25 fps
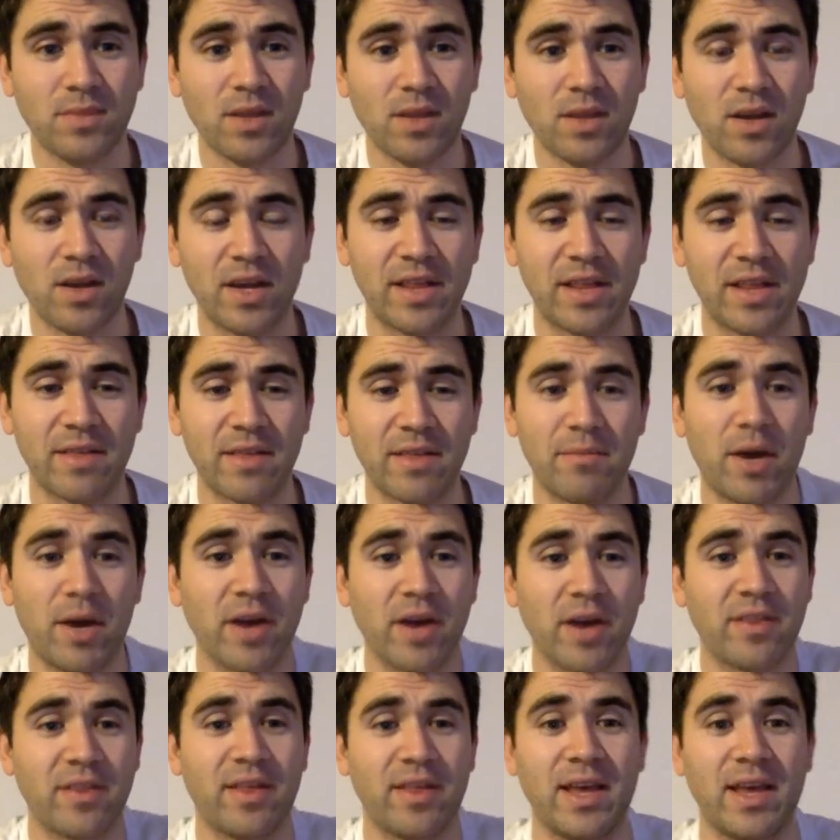He's in my
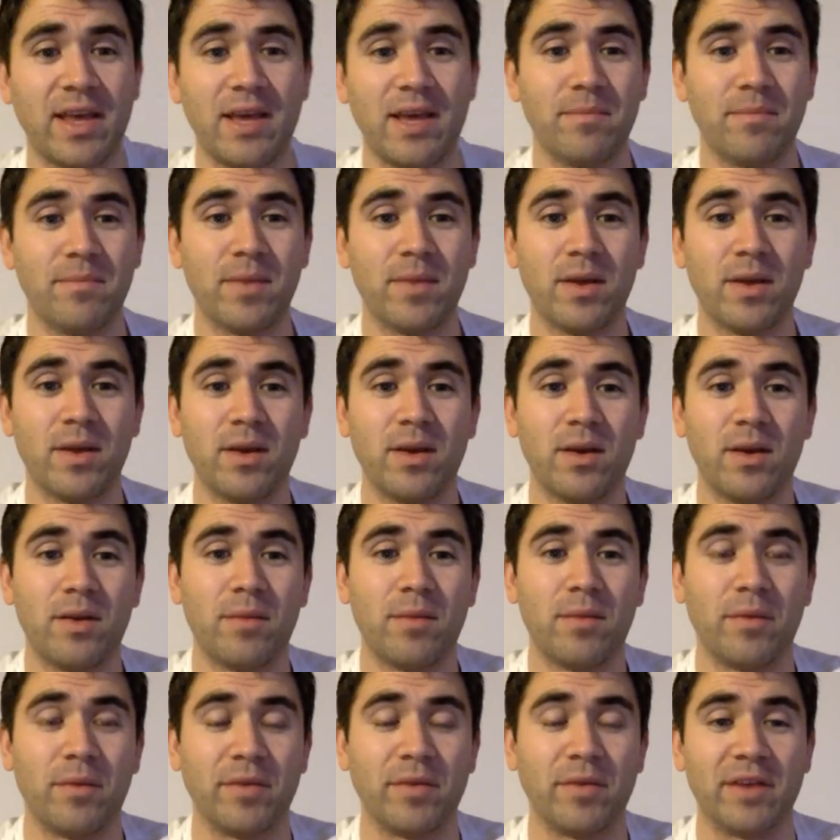team.
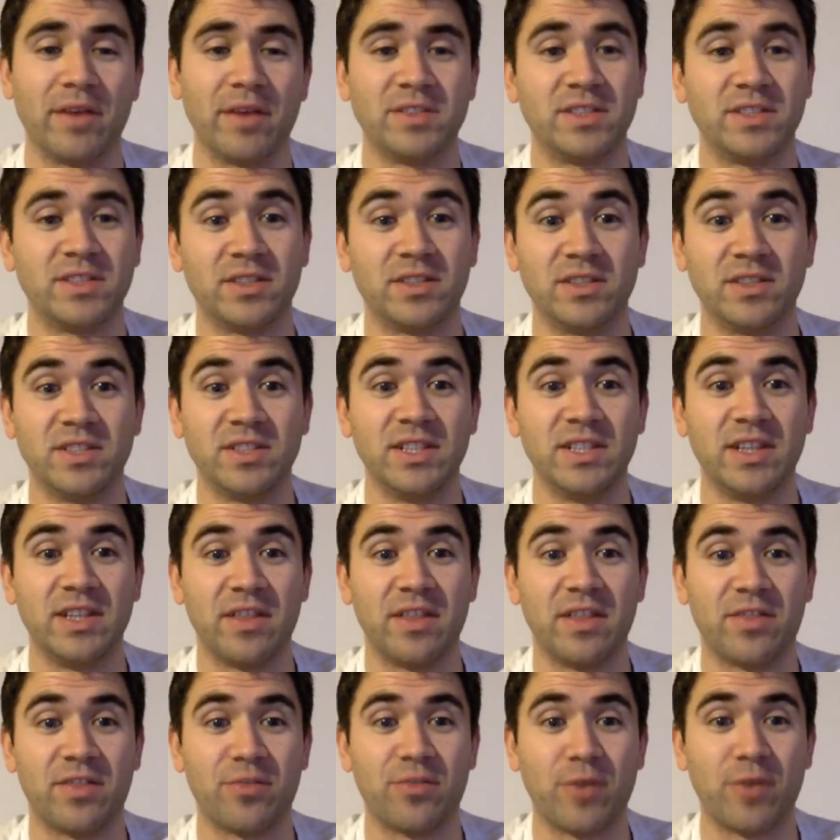Obviously
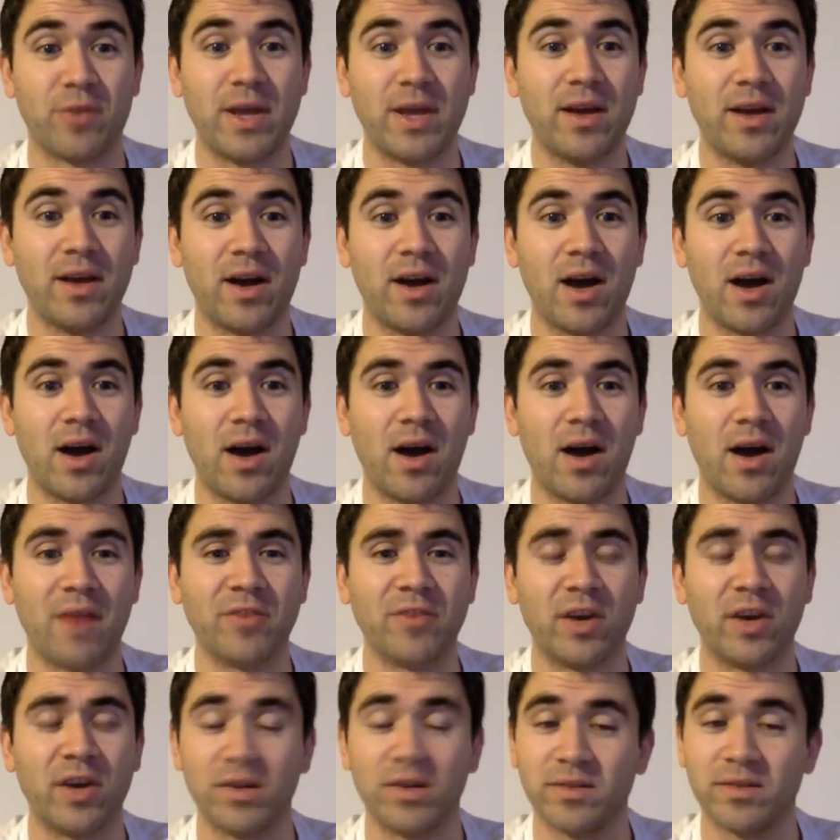conceding 3. I've
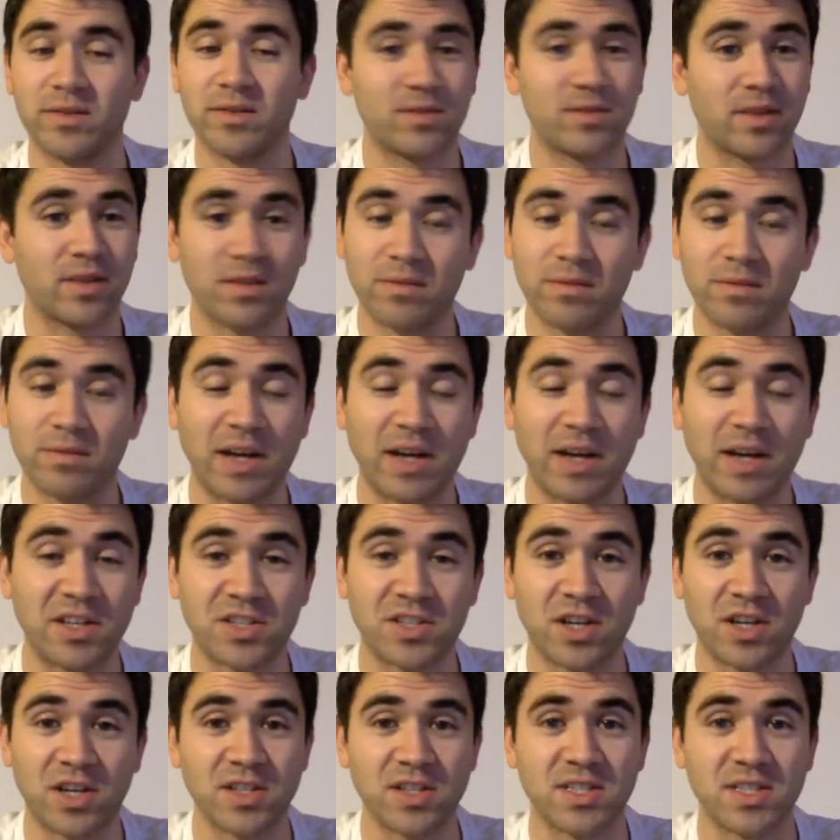not had a
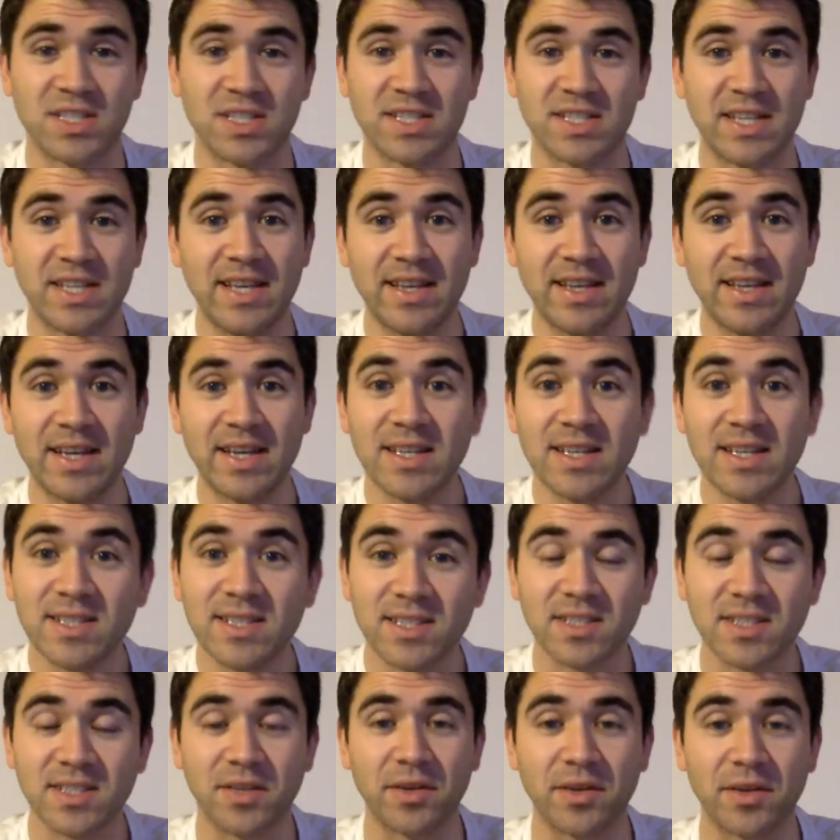chance to see this,
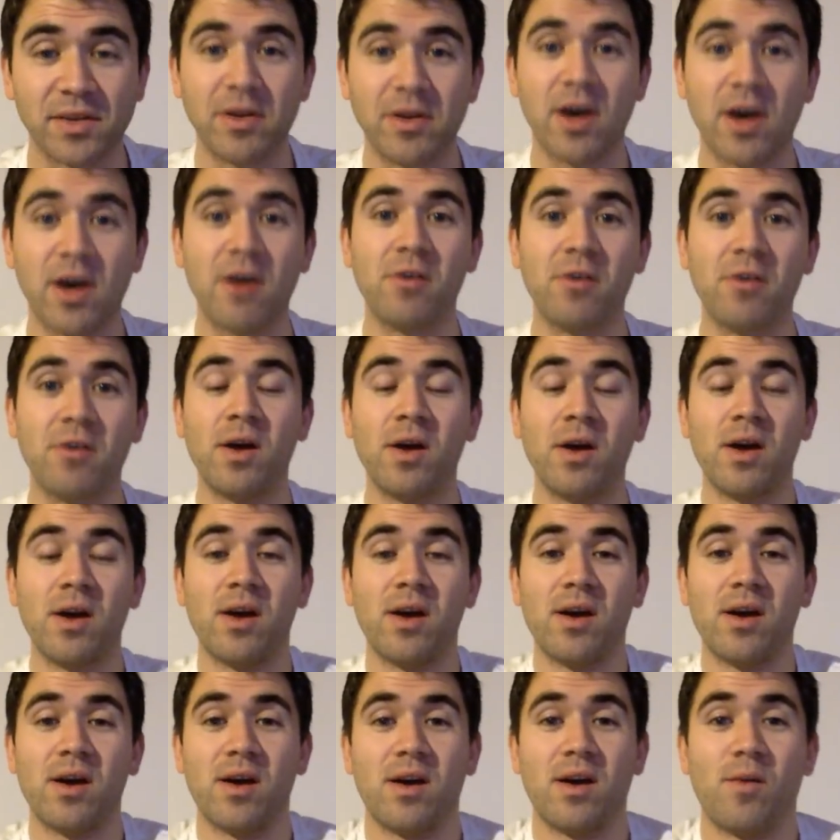so I don't know
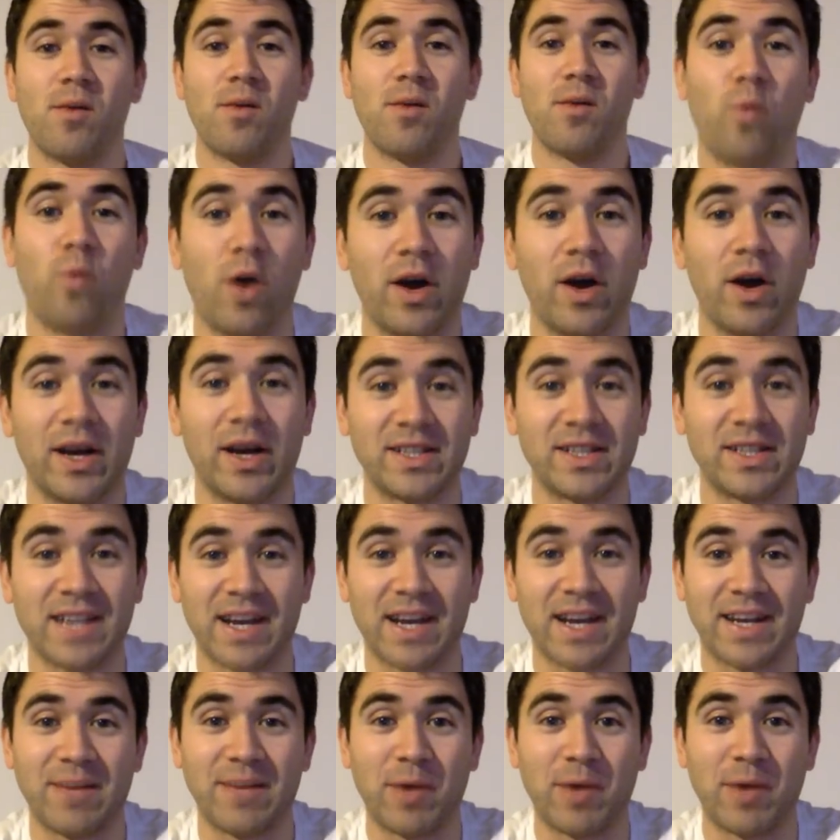what
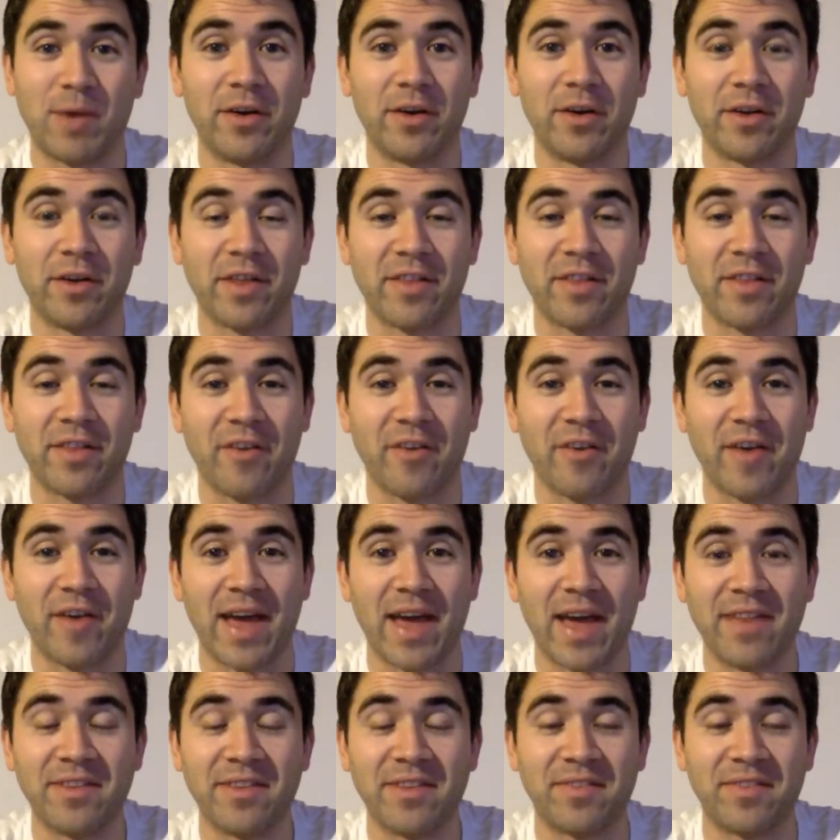exactly went on at the very
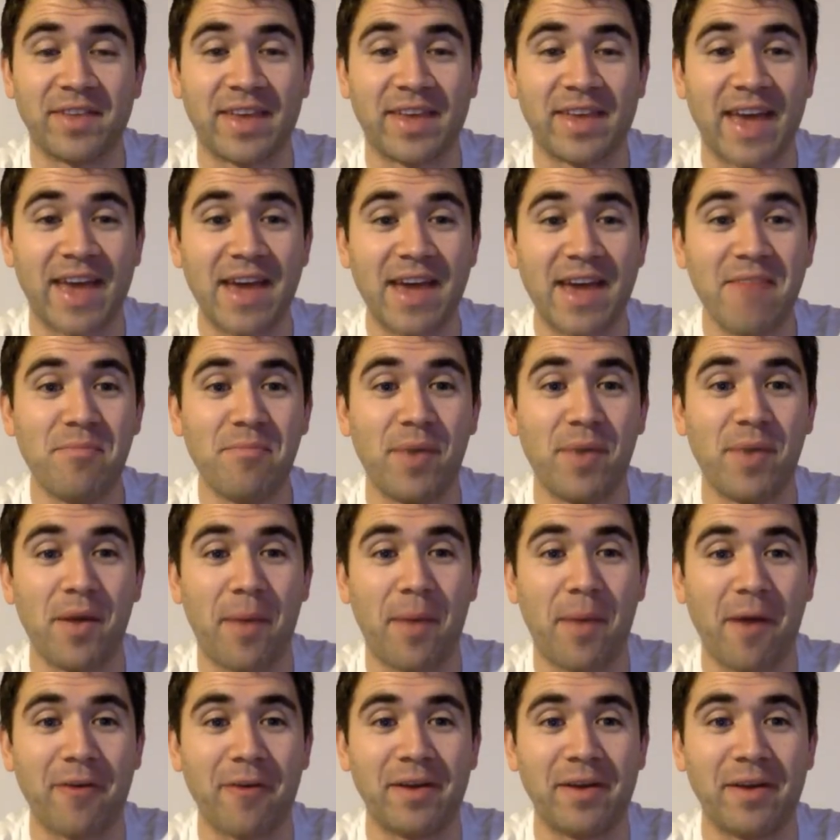end of the game, but
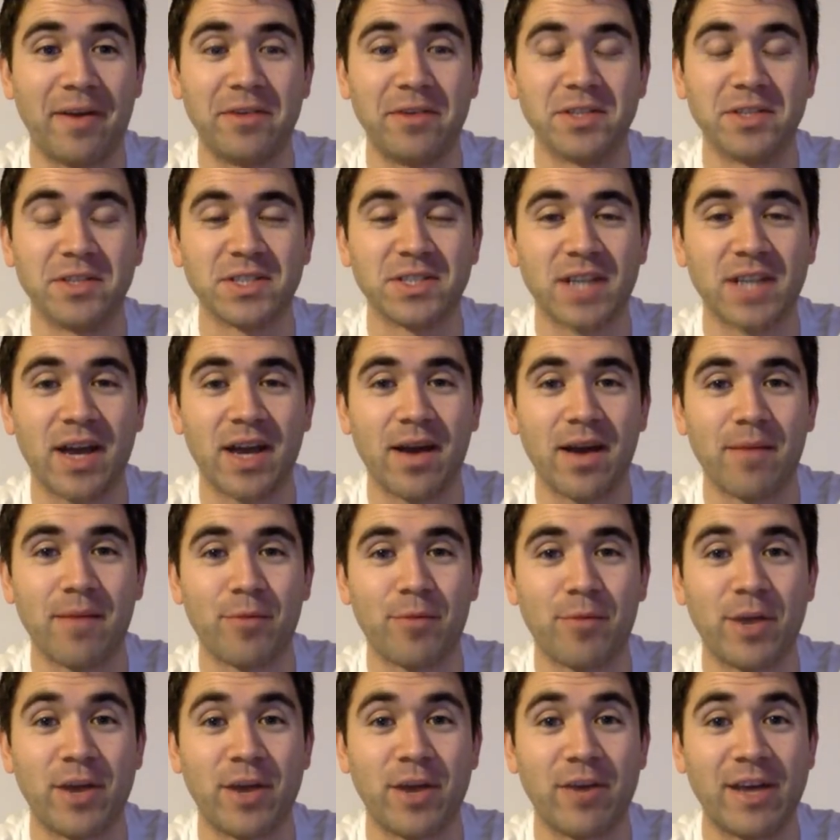apparently it was
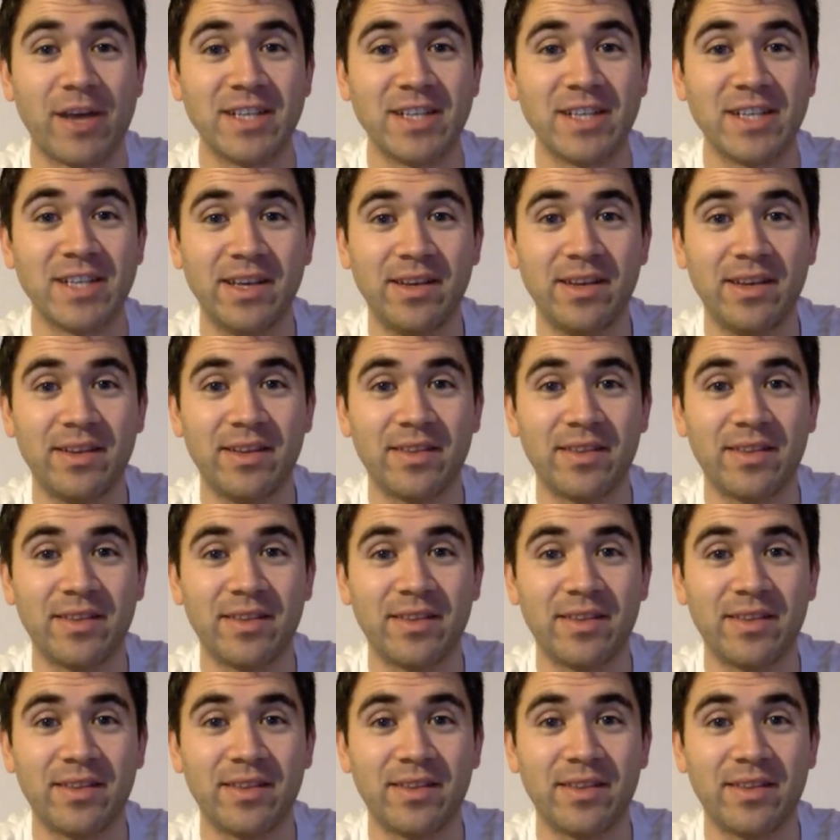pretty crazy.